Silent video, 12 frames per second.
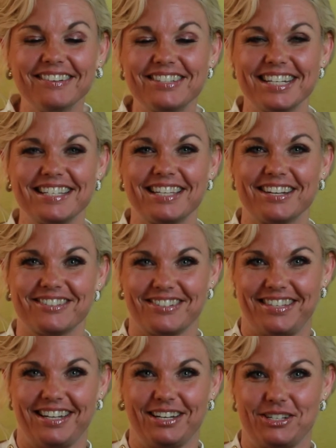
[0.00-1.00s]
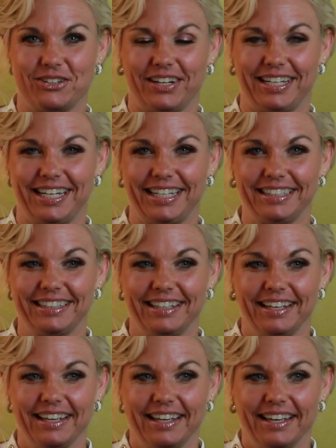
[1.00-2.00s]
she's interested in joining.
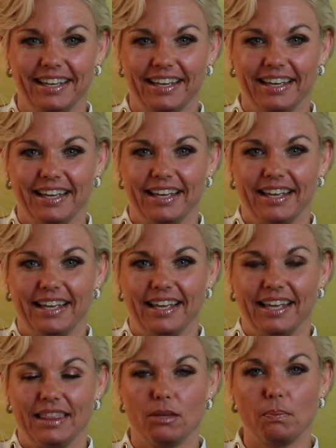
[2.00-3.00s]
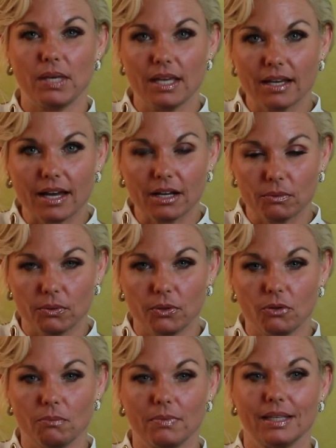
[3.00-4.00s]
The Peacock
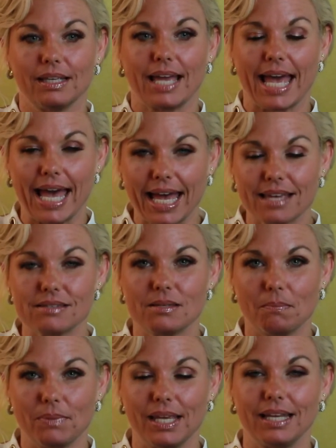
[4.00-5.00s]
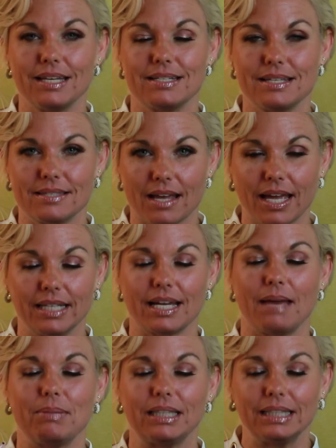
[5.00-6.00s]
Room has been designed, I've
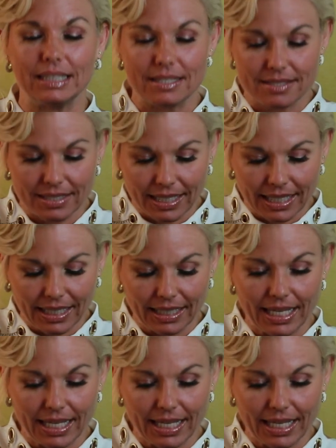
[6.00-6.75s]
been listening,